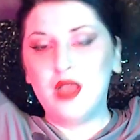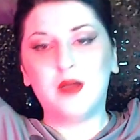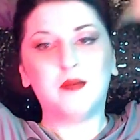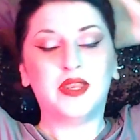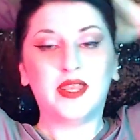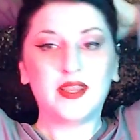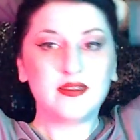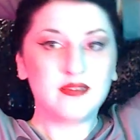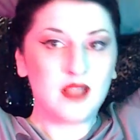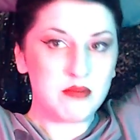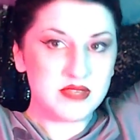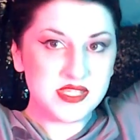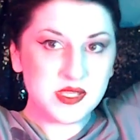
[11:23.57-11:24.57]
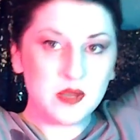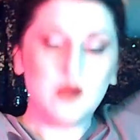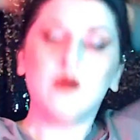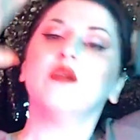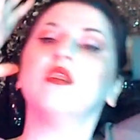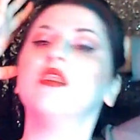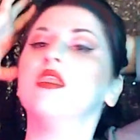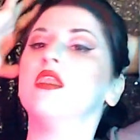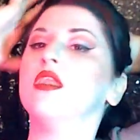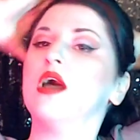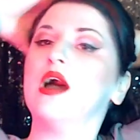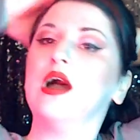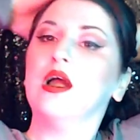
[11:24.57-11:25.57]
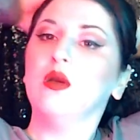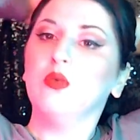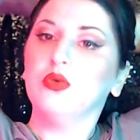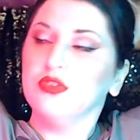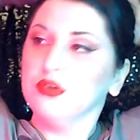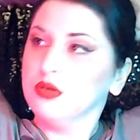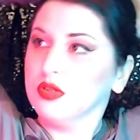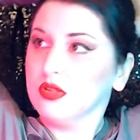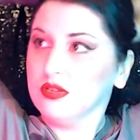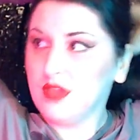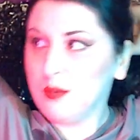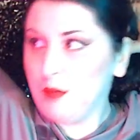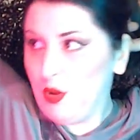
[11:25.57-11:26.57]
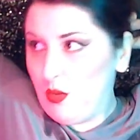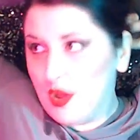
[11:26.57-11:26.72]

my next episode, I will do a little demo